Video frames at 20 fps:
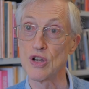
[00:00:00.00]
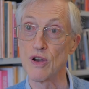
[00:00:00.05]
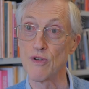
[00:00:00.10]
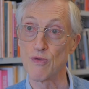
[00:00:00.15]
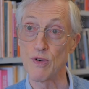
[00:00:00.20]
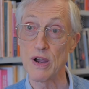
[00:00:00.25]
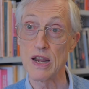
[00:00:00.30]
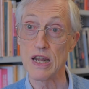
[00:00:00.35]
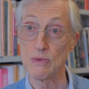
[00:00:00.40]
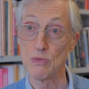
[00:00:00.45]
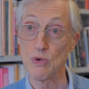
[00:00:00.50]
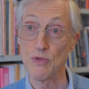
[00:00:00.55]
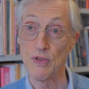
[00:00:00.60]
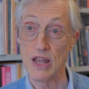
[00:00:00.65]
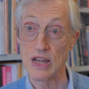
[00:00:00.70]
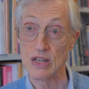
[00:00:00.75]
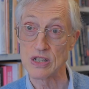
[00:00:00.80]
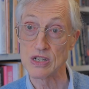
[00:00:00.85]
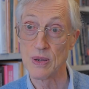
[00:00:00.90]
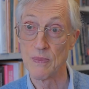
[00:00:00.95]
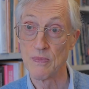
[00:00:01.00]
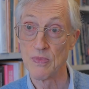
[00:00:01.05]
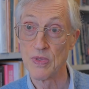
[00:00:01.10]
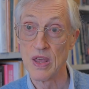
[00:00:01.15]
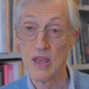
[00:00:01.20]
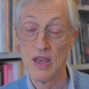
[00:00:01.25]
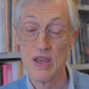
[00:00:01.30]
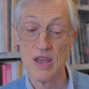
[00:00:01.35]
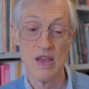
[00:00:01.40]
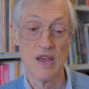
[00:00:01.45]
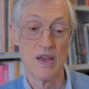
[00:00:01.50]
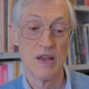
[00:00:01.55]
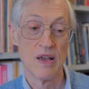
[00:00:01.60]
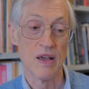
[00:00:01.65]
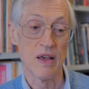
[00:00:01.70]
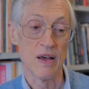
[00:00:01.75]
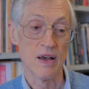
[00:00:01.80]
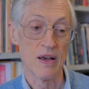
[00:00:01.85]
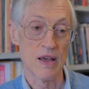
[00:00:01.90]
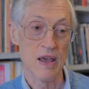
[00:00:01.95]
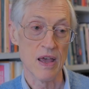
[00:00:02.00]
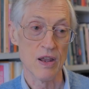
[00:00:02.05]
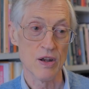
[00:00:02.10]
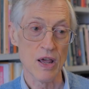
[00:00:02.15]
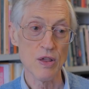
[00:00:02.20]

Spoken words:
of random events. And